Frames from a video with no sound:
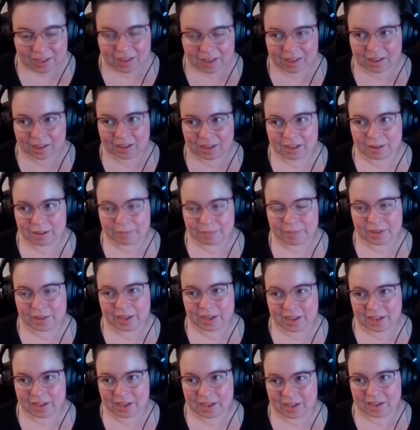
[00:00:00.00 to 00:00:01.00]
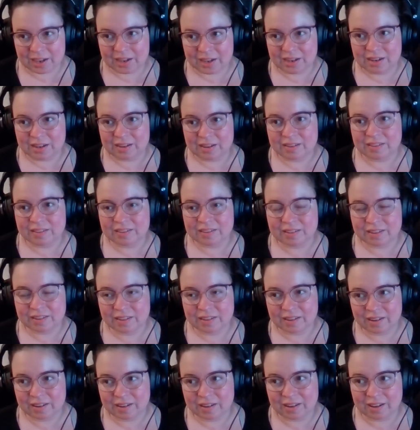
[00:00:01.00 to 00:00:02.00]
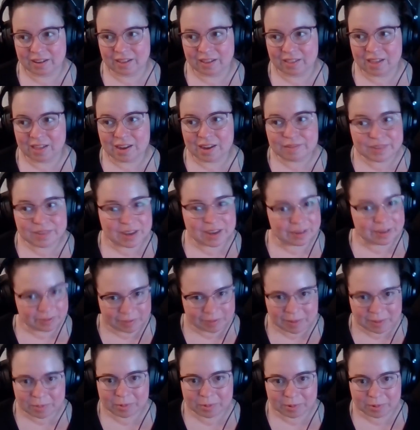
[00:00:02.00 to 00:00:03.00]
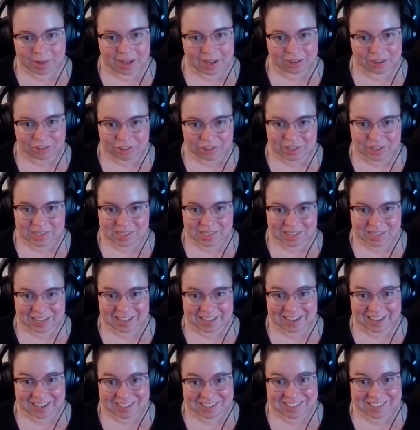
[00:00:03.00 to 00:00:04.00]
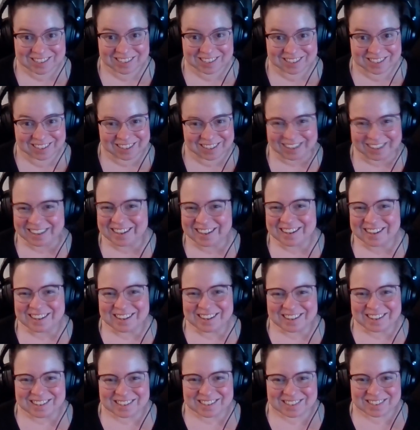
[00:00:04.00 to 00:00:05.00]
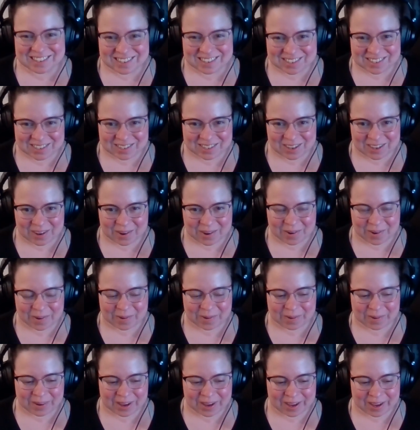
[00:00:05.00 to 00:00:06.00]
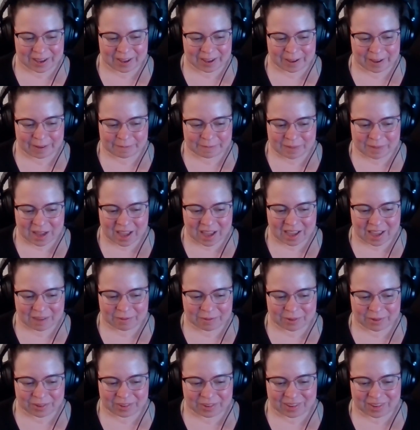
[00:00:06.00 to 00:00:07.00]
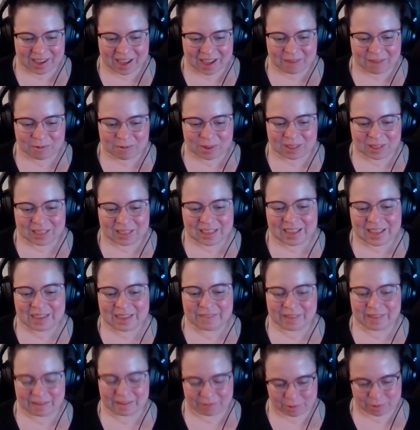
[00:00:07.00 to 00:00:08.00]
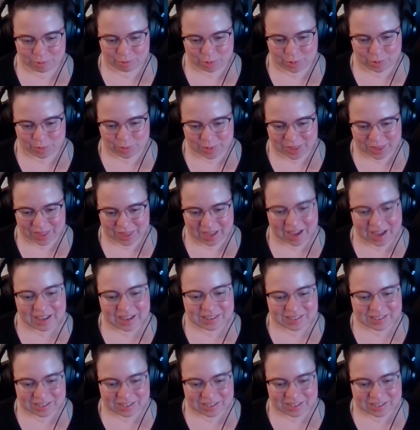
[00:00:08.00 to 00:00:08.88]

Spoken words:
And a lot of times people will actually say yes. So I will leave everyone with that.